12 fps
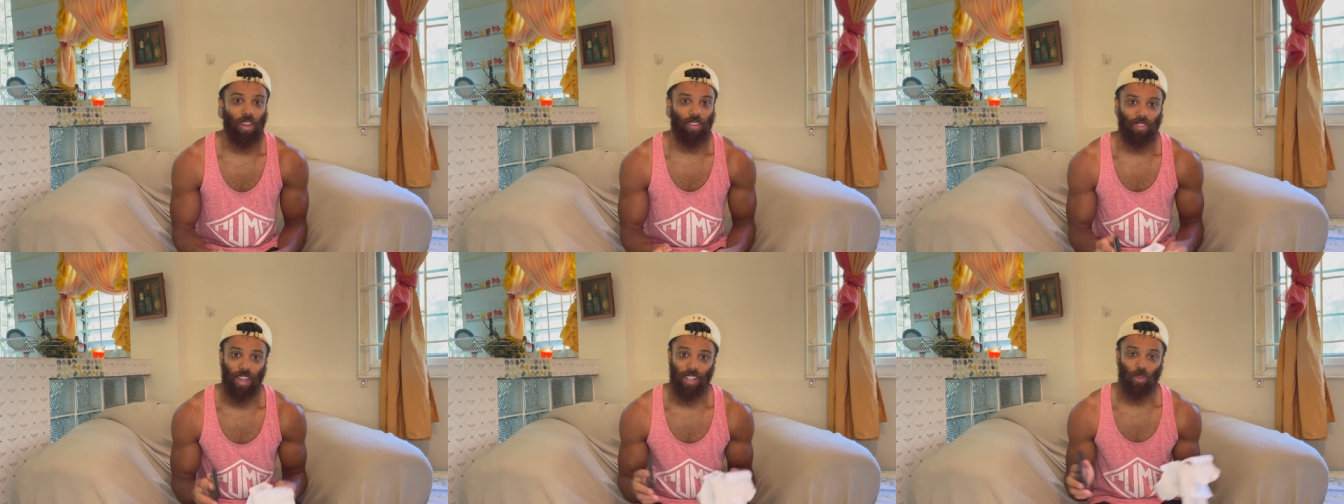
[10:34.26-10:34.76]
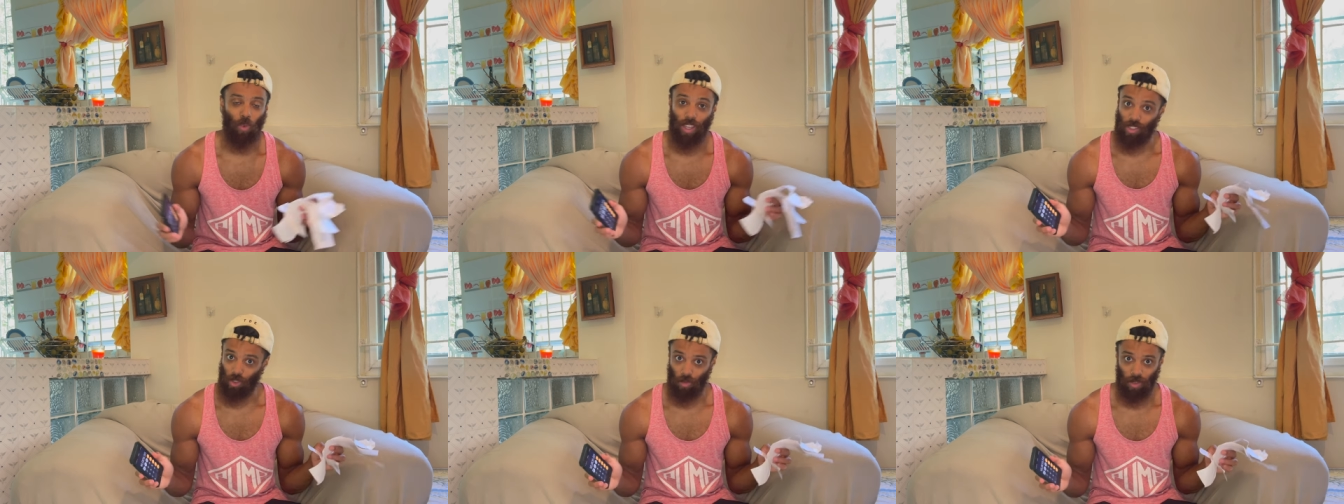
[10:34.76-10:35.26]
That's way
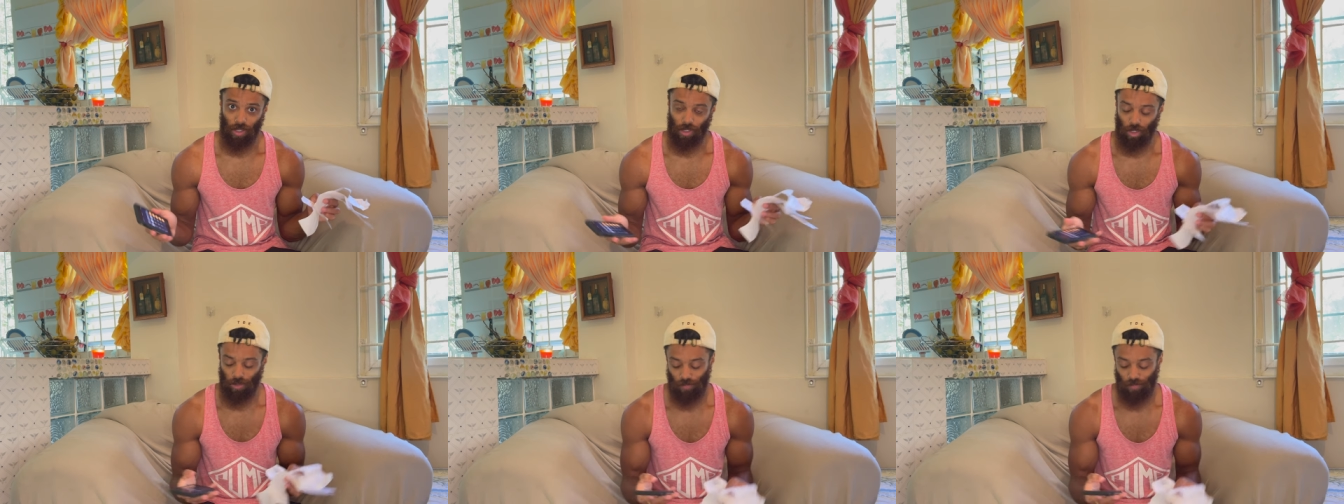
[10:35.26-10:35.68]
too much.